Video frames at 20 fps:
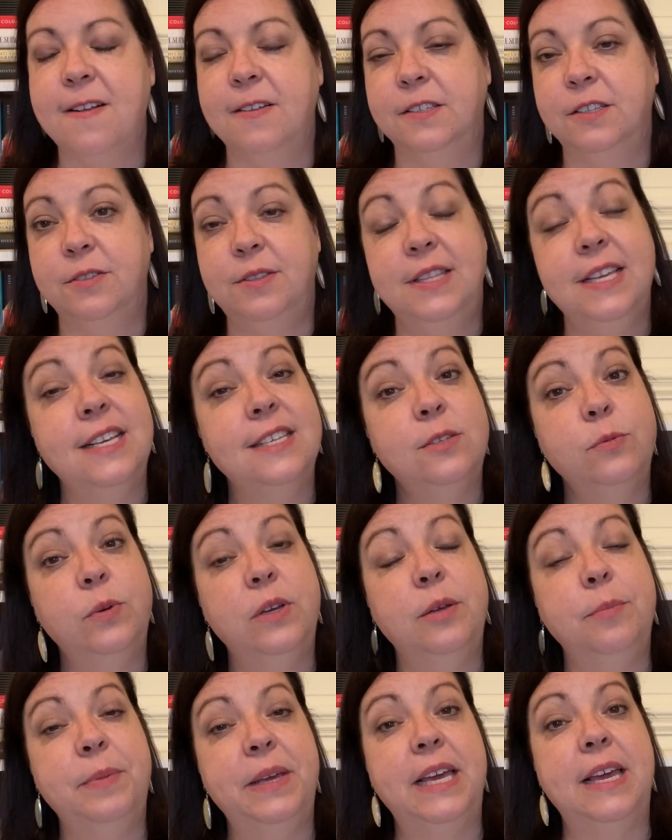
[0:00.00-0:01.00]
So this
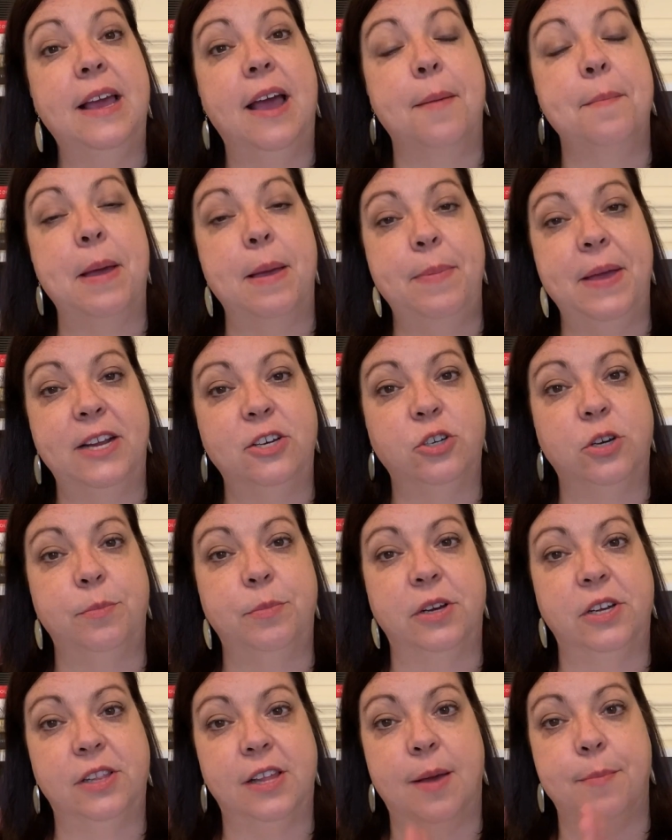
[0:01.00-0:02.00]
will be my patron
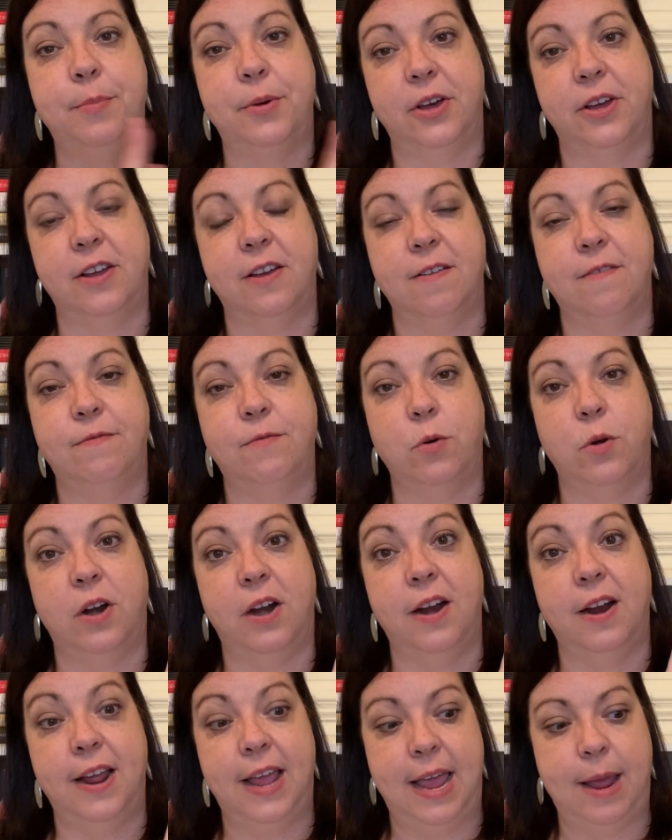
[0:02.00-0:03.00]
book club book
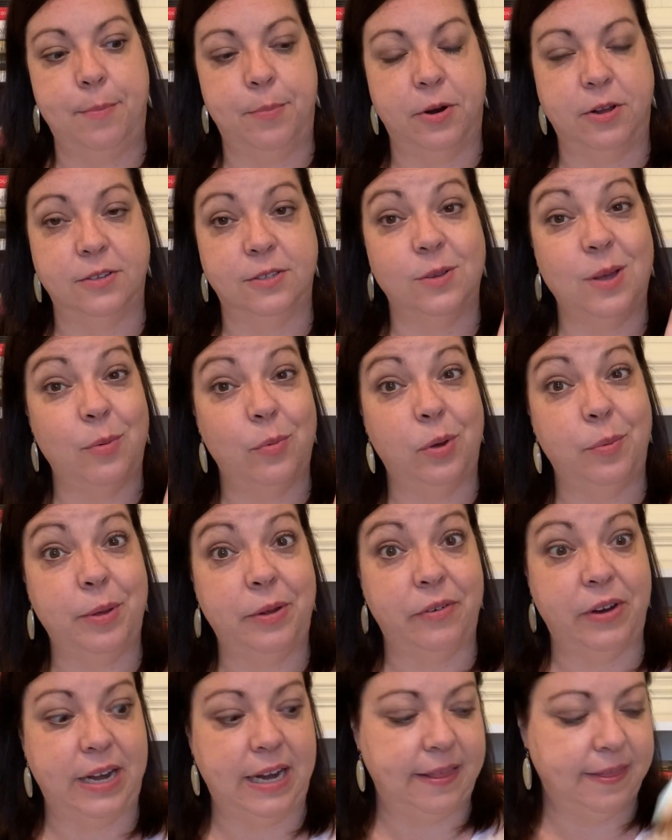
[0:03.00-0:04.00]
for April. So I will
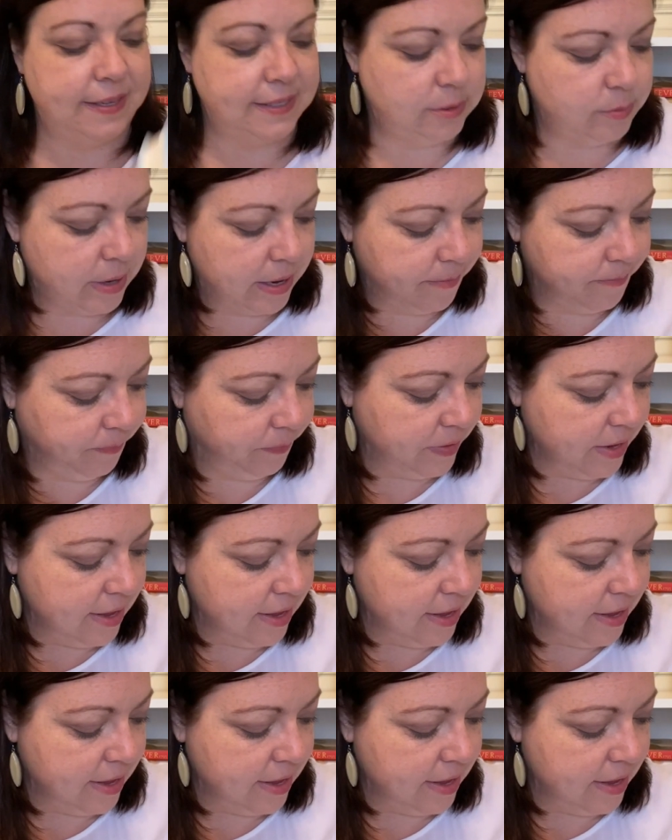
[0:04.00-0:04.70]
be reading this one.